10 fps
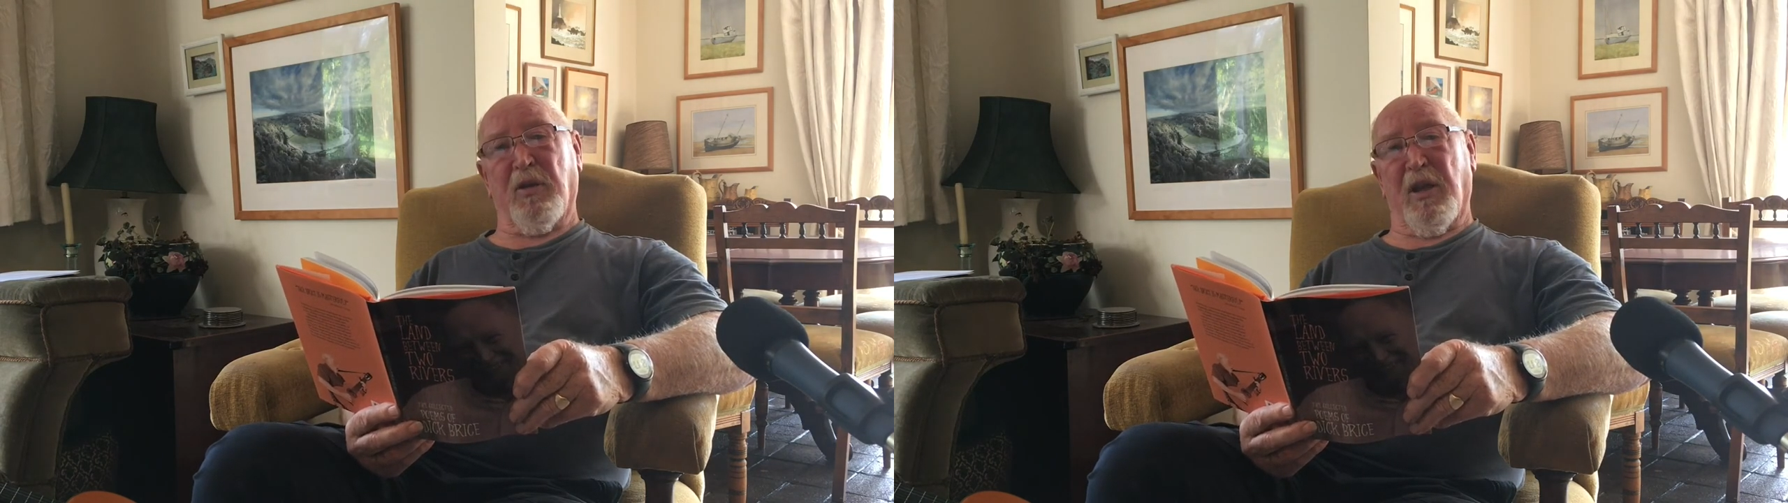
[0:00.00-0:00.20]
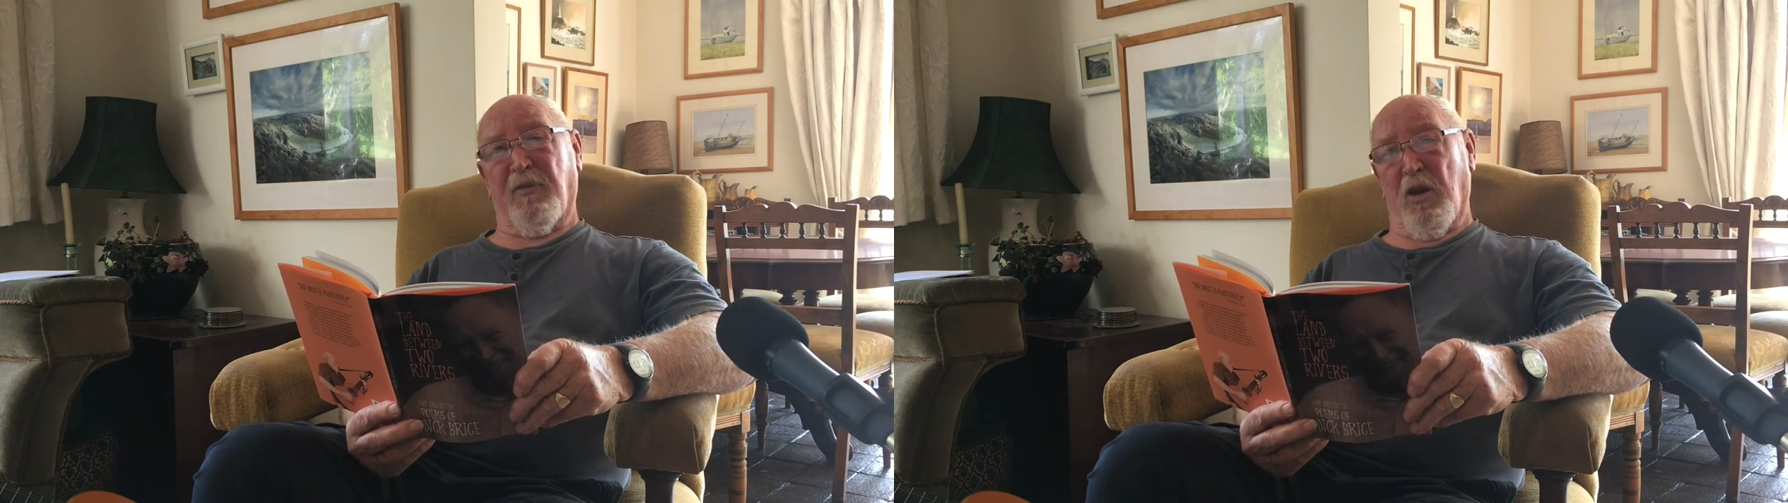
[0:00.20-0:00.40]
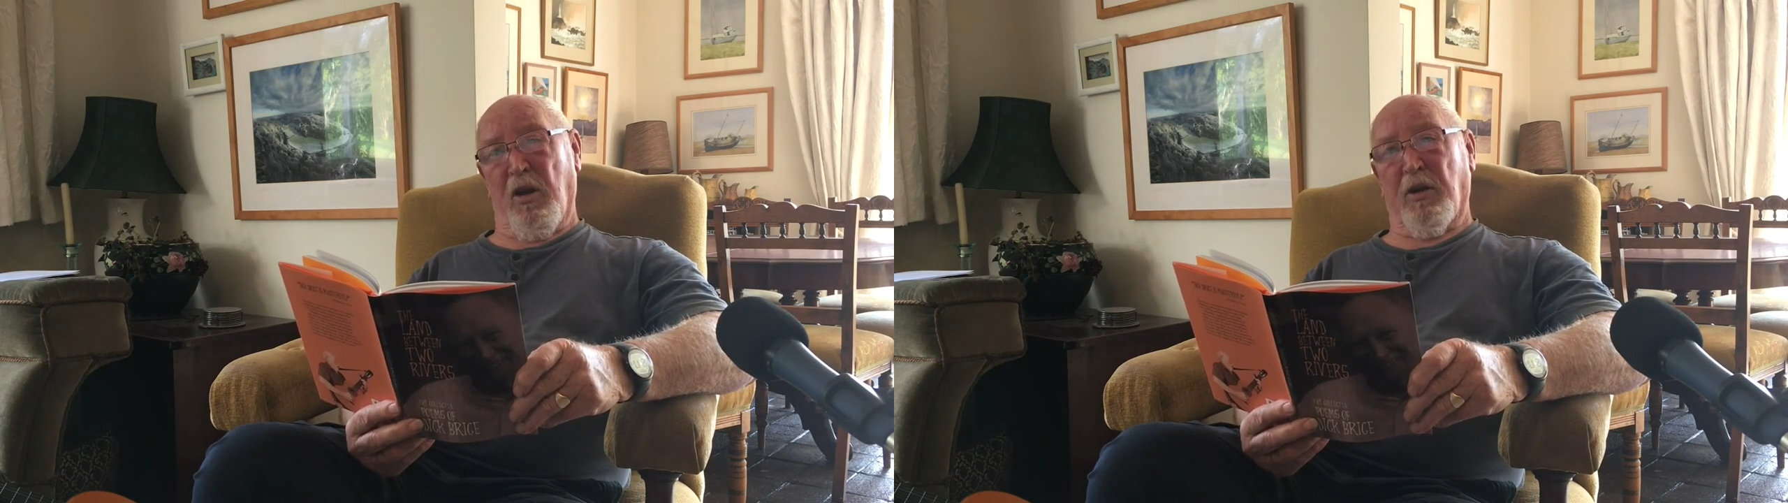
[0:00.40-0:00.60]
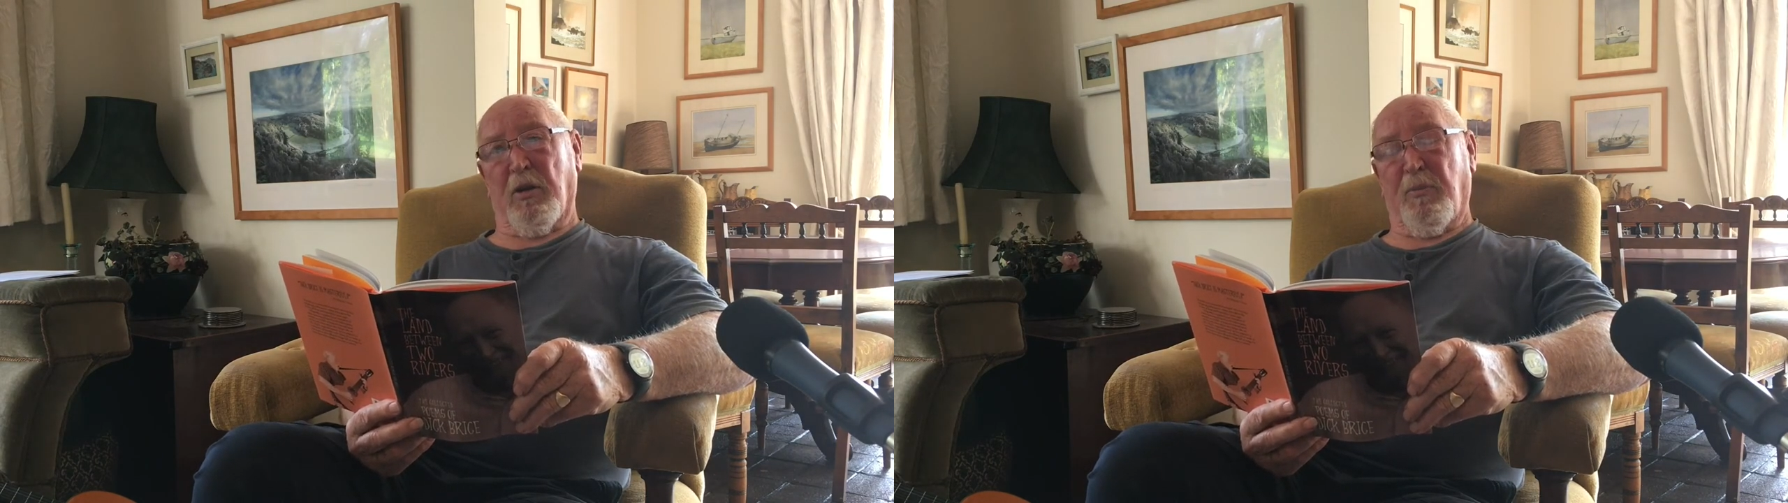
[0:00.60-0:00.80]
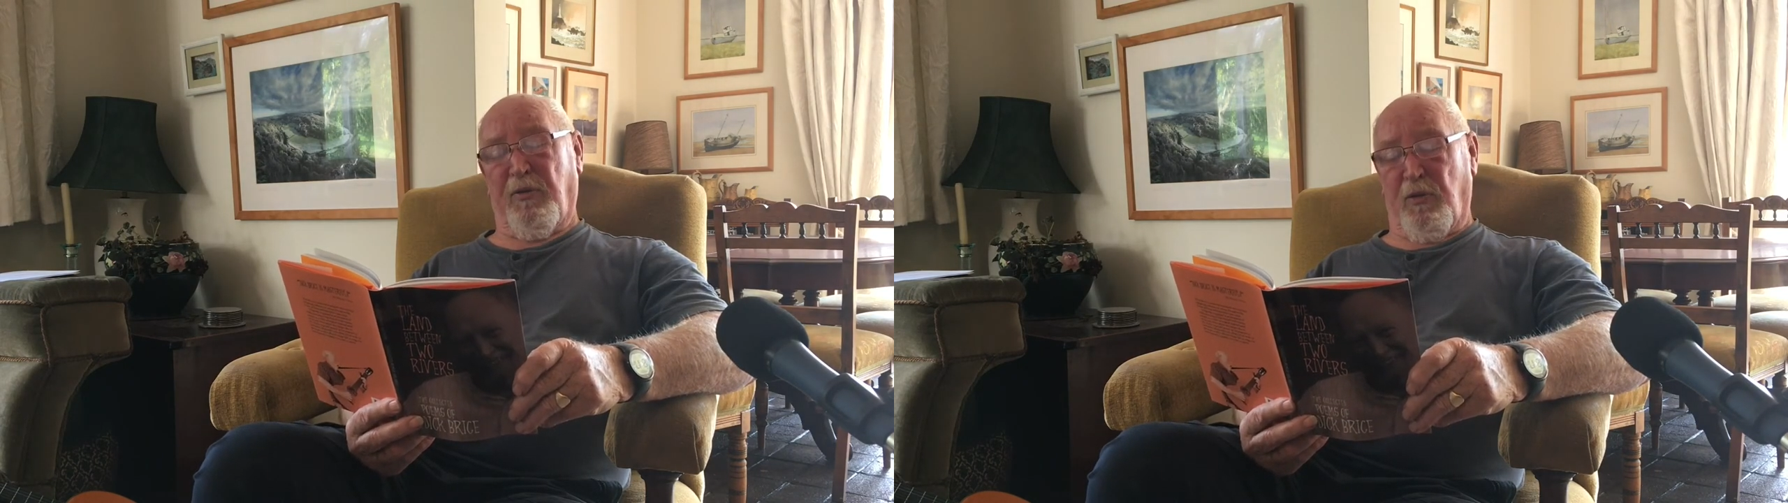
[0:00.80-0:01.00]
and they've gone
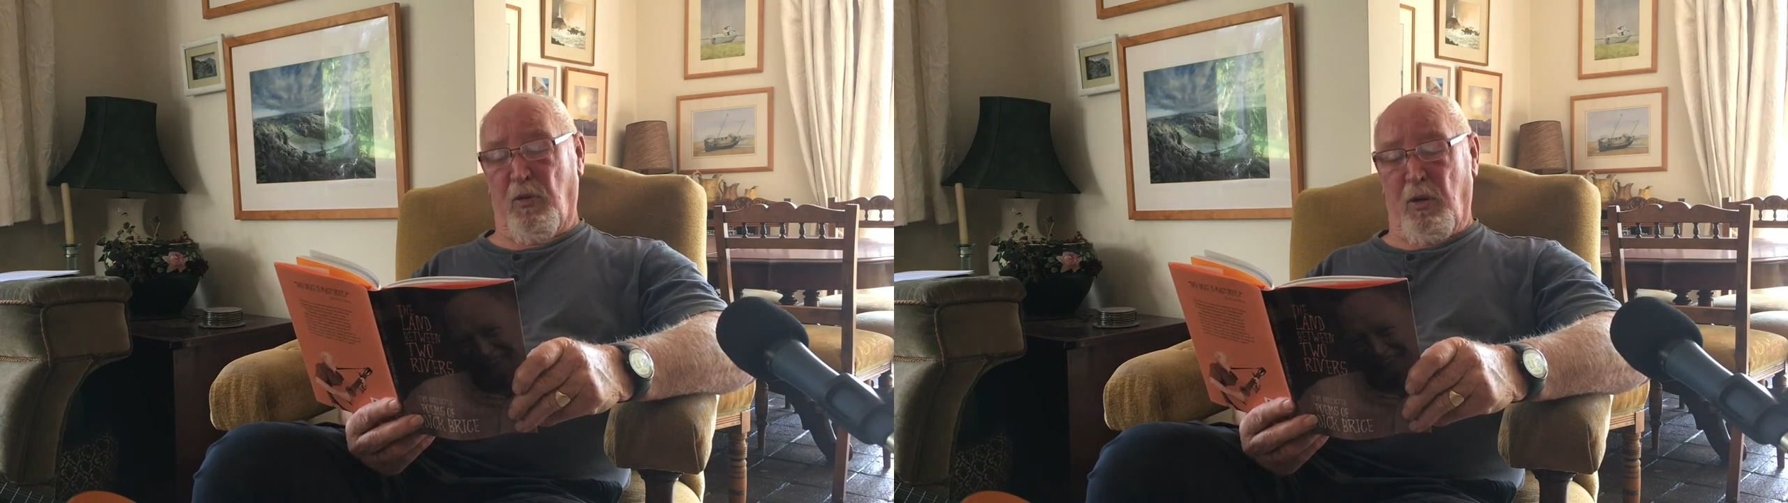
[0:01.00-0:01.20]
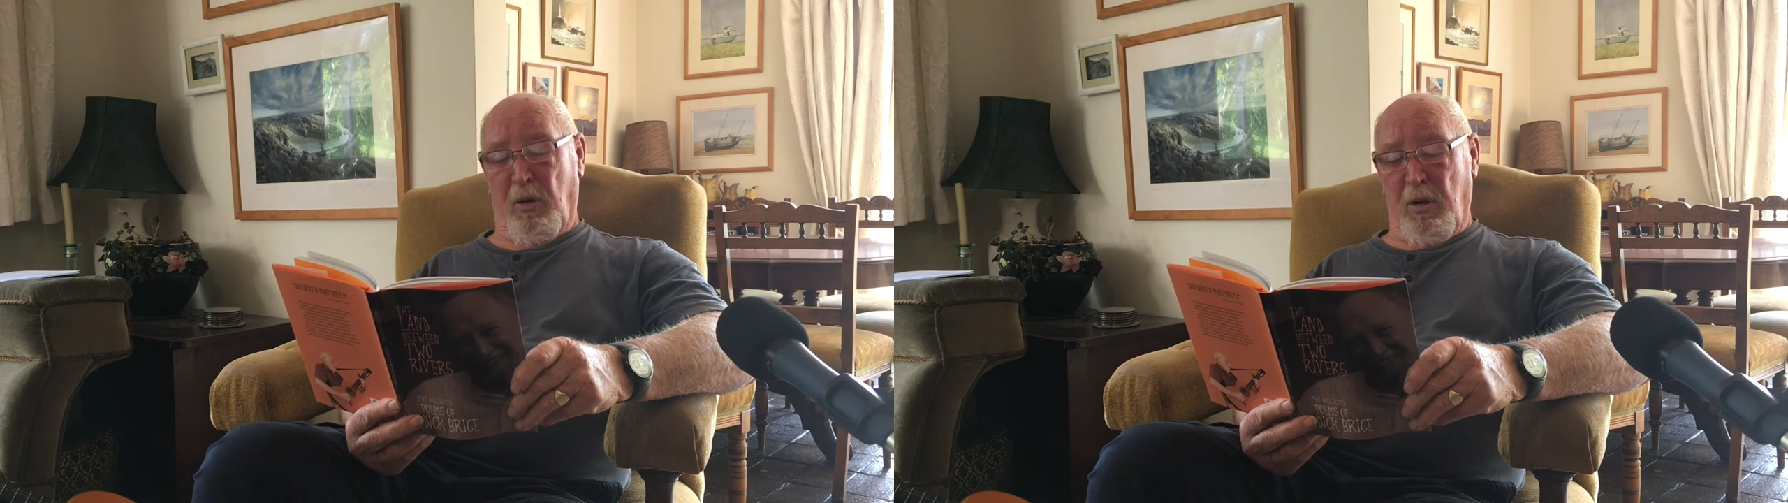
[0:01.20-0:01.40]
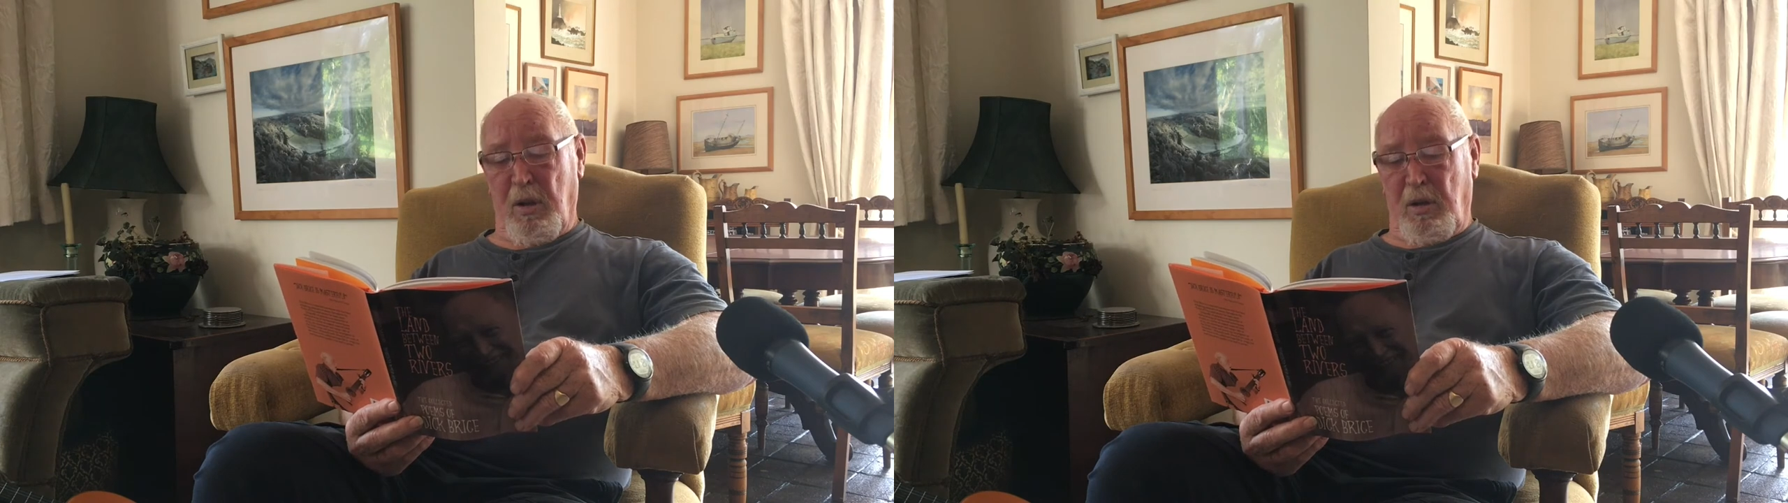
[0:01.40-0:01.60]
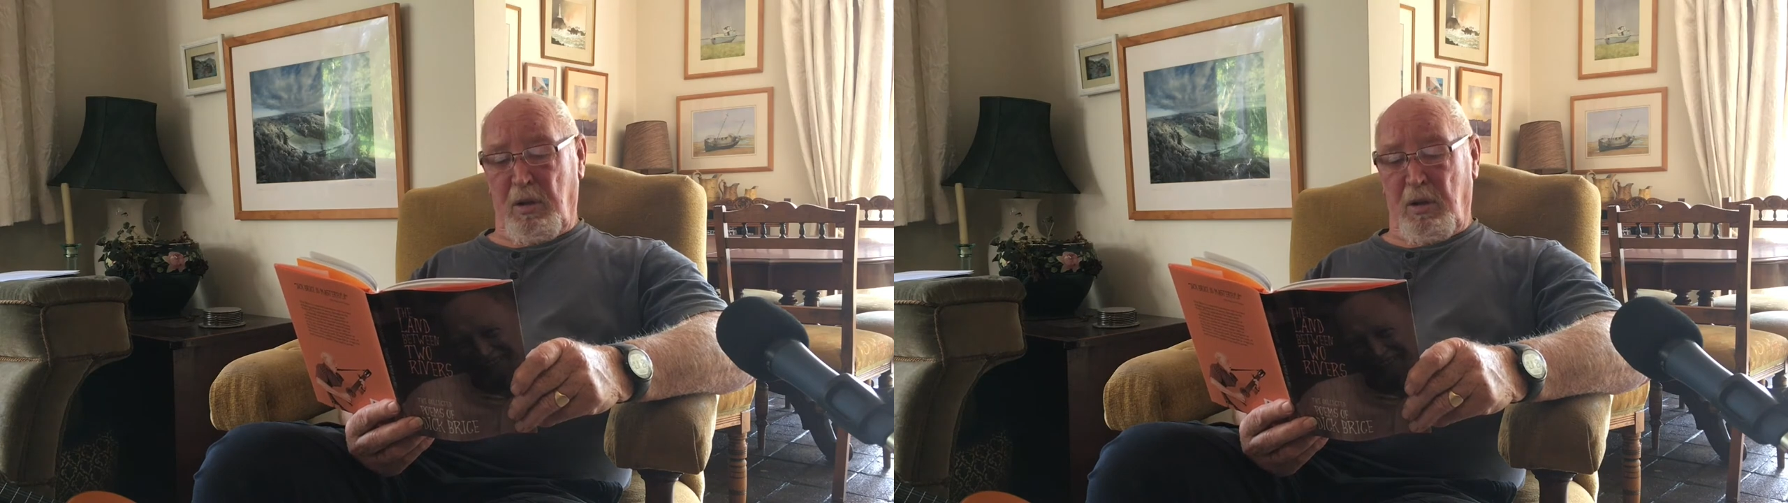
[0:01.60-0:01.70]
on before,